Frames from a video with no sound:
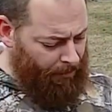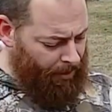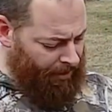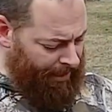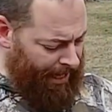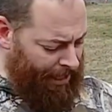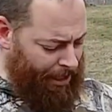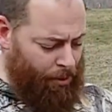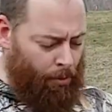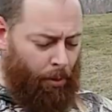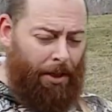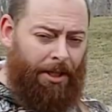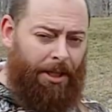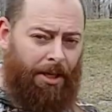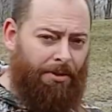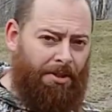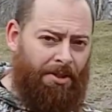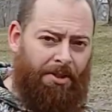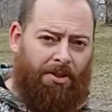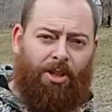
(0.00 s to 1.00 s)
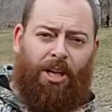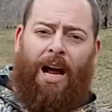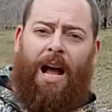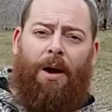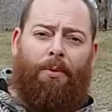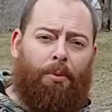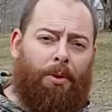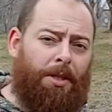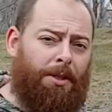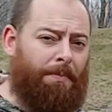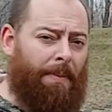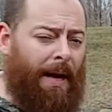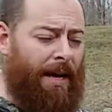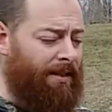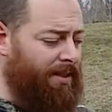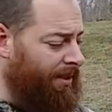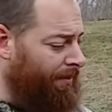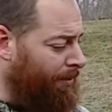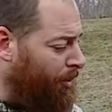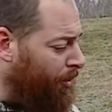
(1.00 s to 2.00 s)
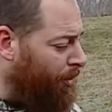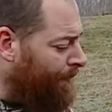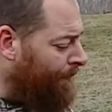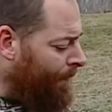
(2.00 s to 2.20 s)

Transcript: Now you want to use as dry wood as possible,